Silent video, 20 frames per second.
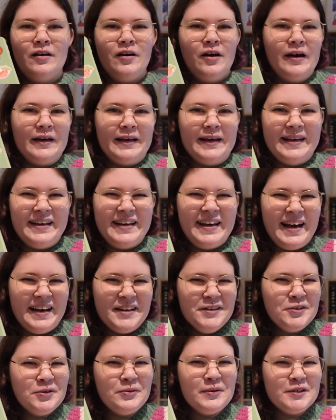a
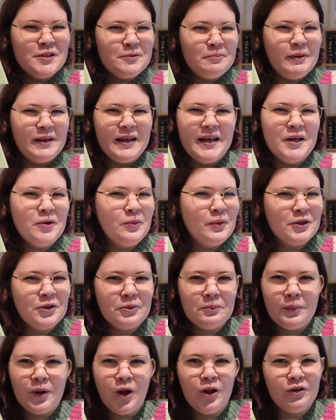cat who is playing with a
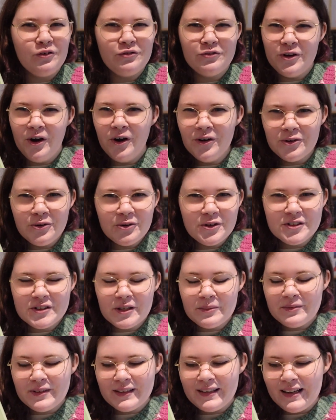ball of yarn or
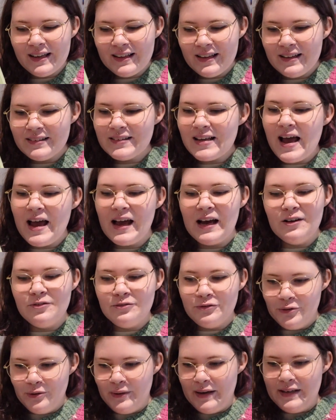something like that. I have
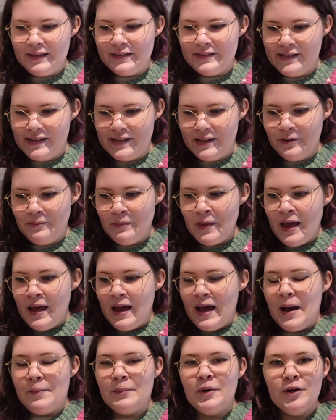no idea.
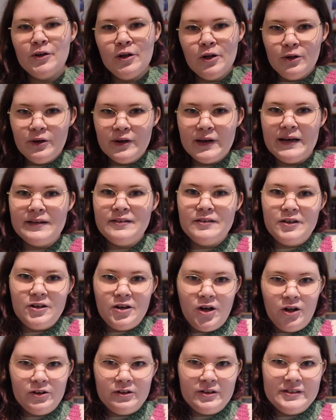I'm gonna look at the
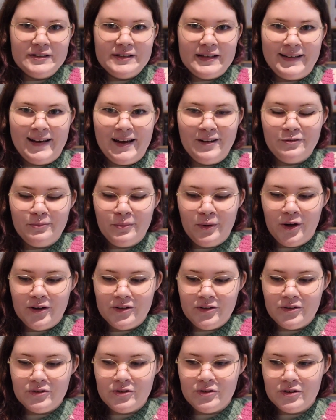colors that I've bought
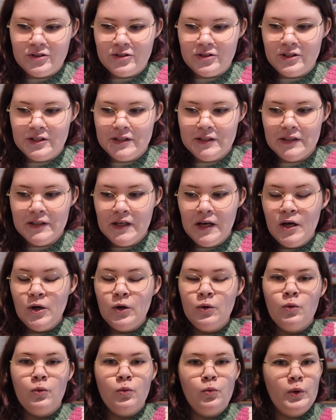to see
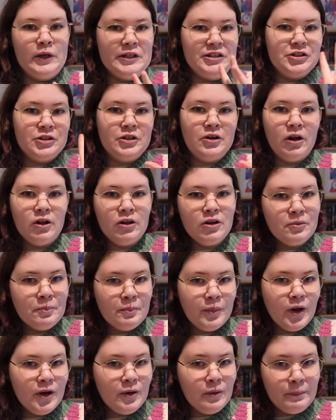which color
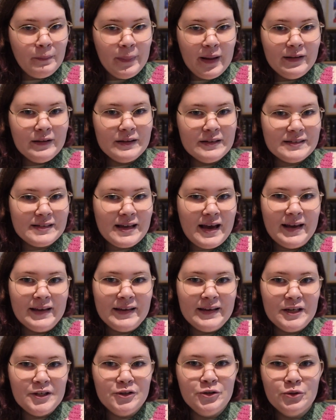palette I
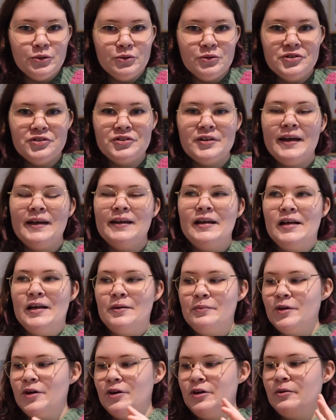can use, and then
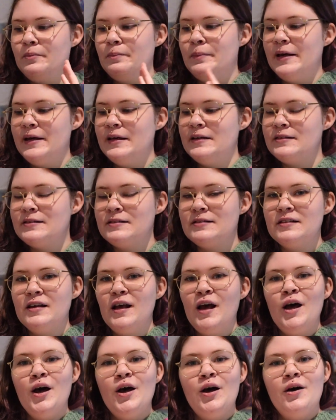I'm gonna base
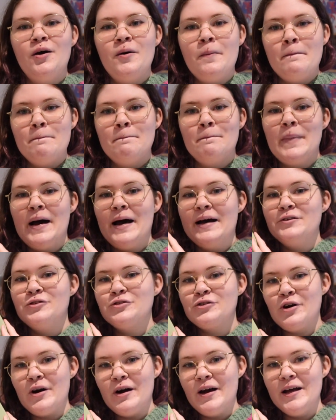my
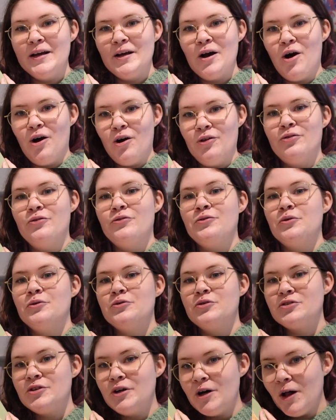drawing on
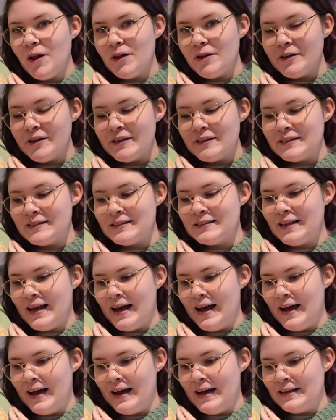those colors,
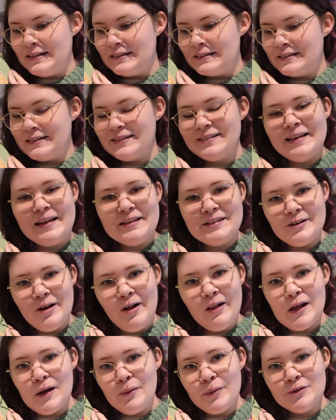and that's
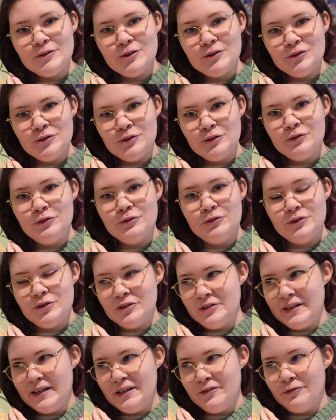all I want to do
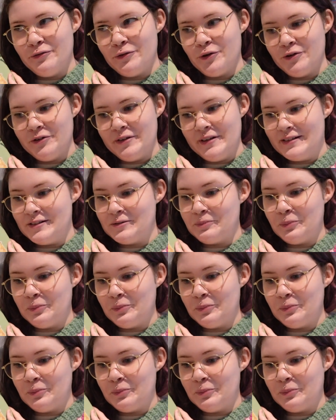today for this